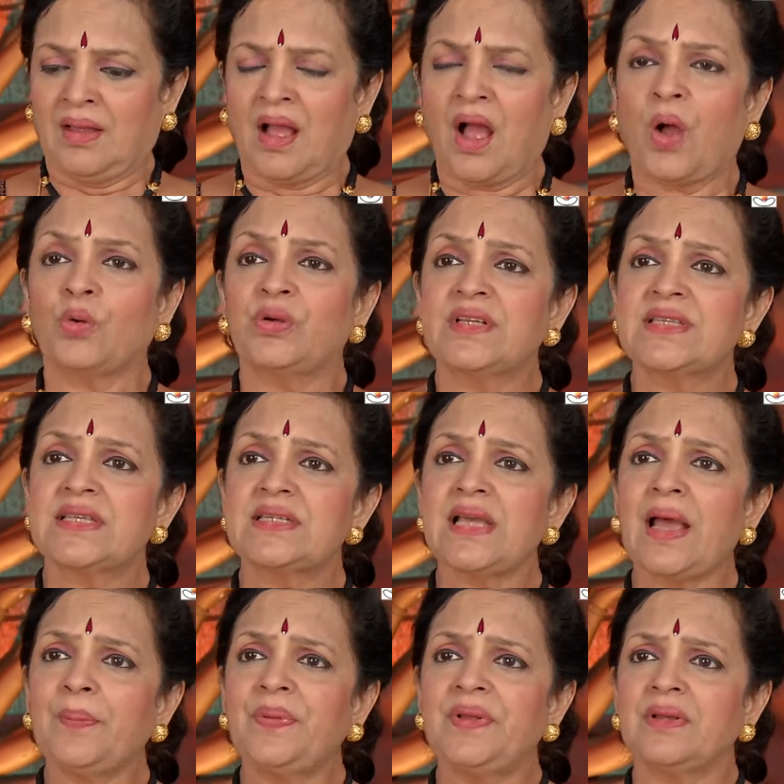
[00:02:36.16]
How does it
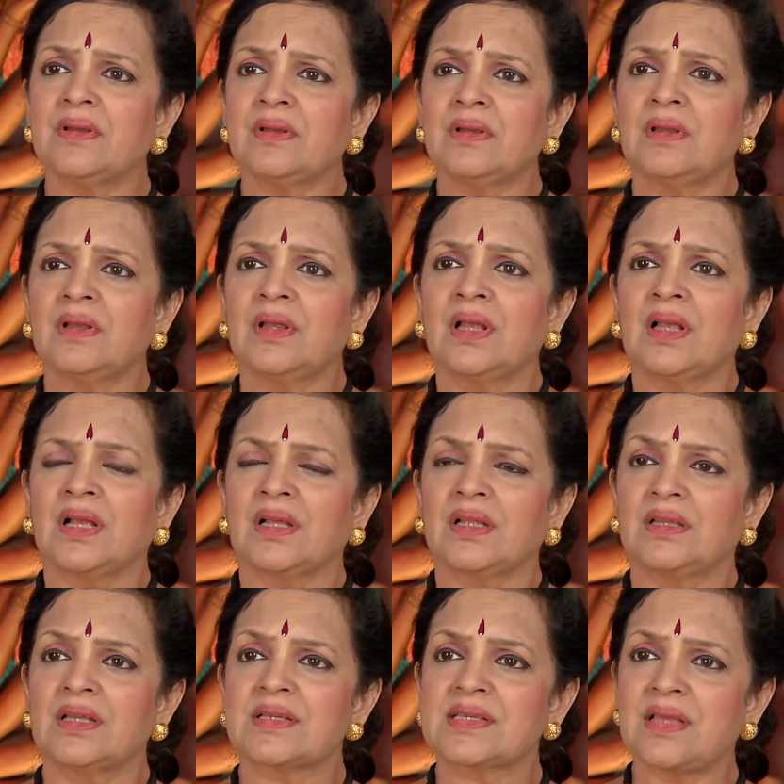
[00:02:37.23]
happen?
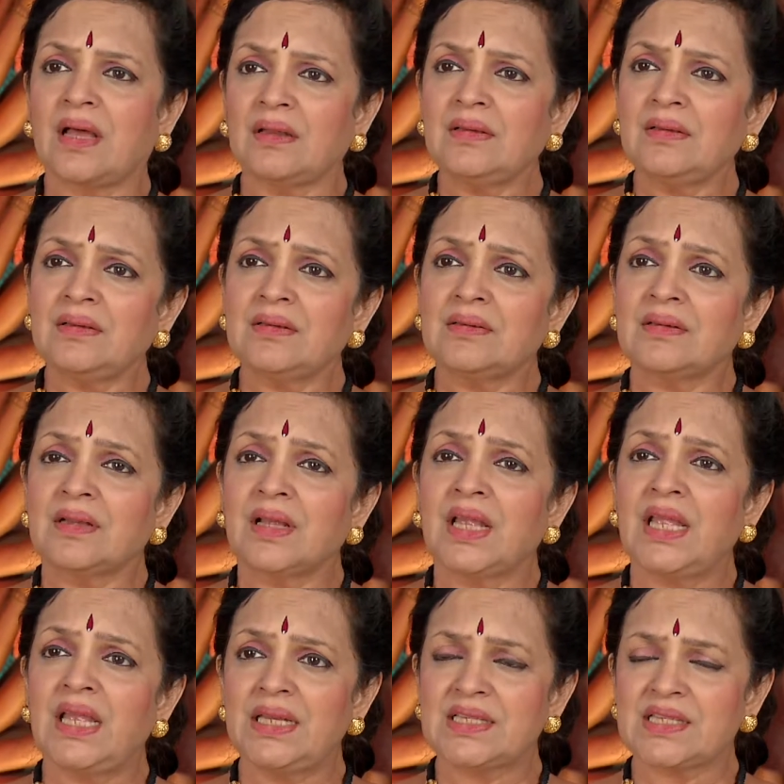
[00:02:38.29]
The sun
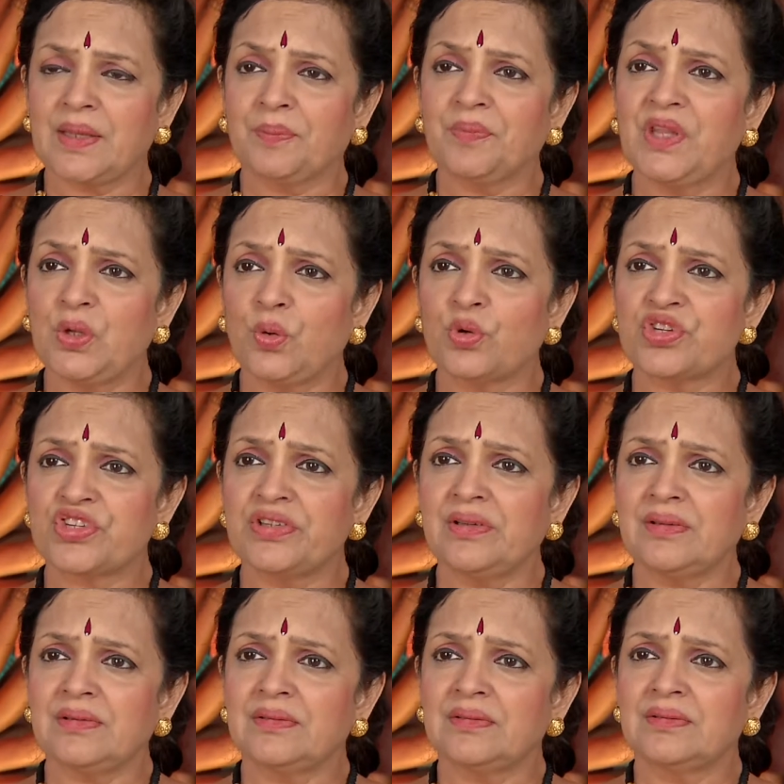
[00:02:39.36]
heats up the ocean